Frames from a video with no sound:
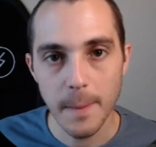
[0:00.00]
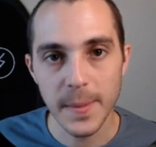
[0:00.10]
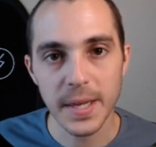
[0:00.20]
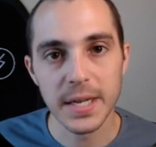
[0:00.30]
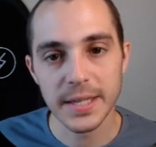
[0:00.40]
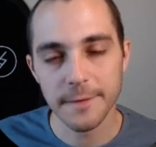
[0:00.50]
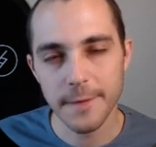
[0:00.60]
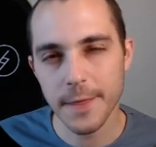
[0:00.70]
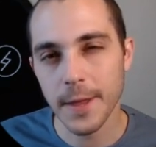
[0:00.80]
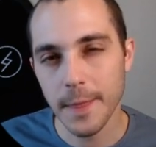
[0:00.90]
because I
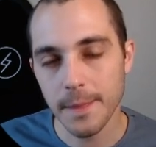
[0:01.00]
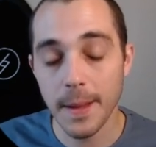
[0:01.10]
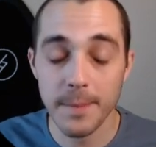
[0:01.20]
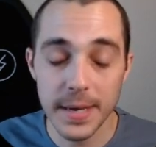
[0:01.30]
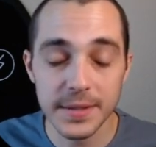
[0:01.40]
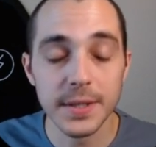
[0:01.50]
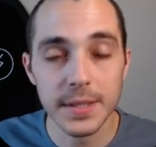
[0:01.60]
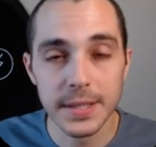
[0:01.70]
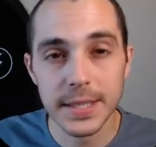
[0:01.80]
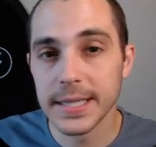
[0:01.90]

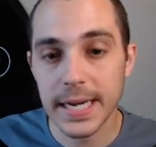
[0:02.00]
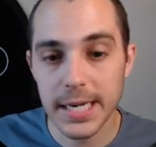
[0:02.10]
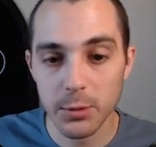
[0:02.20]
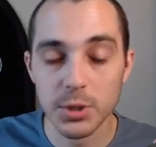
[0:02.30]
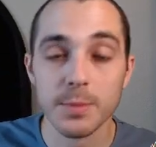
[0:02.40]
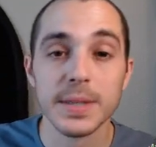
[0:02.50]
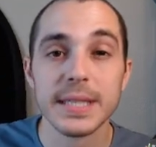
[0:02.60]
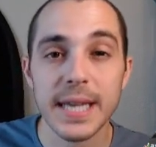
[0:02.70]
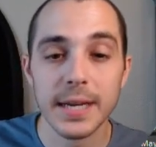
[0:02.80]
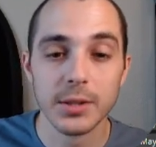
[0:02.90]
basically decided it was a
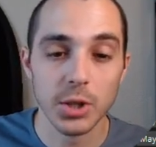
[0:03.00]
mistake